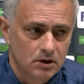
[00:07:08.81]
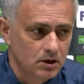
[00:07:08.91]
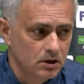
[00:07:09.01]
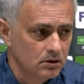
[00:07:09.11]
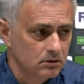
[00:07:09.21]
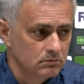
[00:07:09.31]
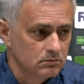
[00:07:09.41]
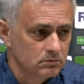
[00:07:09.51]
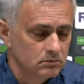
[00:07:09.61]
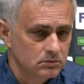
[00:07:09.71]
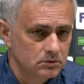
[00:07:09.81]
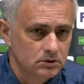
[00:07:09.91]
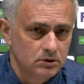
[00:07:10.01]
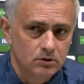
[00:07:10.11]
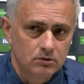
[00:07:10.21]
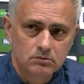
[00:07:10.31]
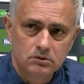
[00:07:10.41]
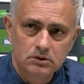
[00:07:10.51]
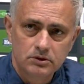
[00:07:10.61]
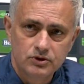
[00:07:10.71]
Uh, you know,
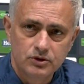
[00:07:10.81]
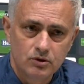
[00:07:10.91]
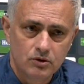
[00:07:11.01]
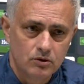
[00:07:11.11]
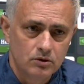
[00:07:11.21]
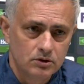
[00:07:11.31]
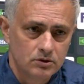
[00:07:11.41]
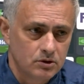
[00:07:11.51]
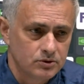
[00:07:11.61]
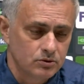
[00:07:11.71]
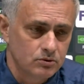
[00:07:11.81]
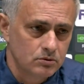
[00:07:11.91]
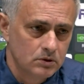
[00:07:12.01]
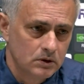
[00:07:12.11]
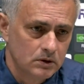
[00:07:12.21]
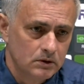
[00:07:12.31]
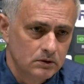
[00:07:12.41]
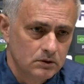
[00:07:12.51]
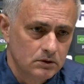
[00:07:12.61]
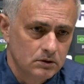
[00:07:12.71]
Gio is also
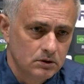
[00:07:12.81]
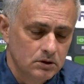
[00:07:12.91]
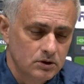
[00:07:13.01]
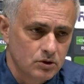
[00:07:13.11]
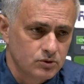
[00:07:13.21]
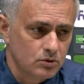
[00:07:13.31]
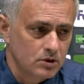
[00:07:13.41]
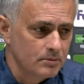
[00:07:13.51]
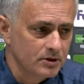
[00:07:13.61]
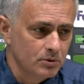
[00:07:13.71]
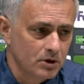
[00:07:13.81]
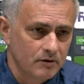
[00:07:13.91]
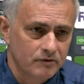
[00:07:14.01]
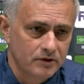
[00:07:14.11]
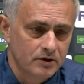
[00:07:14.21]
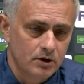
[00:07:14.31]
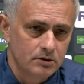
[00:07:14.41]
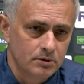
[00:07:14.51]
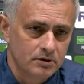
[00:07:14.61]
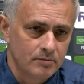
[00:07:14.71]
is also coming. We have
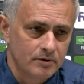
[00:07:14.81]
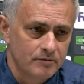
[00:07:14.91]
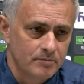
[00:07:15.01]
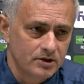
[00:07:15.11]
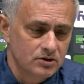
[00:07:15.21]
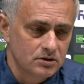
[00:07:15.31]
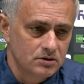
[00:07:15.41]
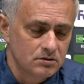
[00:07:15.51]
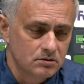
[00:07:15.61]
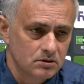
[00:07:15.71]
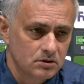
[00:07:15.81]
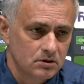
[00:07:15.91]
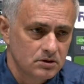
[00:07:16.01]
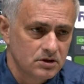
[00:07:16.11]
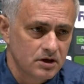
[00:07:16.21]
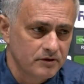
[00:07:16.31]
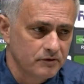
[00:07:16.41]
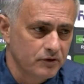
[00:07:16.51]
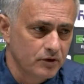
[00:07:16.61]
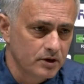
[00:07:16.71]
incredible number of matches uh, seven
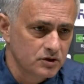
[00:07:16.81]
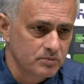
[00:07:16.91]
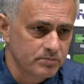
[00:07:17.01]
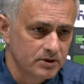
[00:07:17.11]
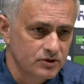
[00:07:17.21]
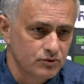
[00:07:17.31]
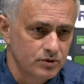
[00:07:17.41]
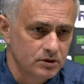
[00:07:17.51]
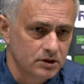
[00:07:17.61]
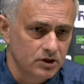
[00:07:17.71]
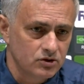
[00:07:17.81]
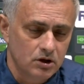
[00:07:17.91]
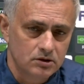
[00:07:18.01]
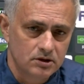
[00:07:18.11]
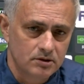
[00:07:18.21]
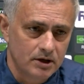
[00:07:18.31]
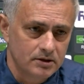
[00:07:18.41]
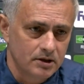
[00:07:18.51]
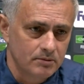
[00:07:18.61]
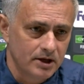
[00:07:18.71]
for us plus three in the national team are
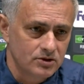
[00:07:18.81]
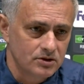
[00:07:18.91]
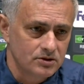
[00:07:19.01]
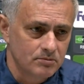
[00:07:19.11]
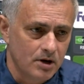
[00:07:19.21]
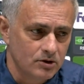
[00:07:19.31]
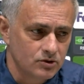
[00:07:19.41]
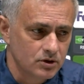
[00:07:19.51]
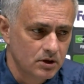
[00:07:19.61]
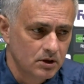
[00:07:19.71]
10 matches in March.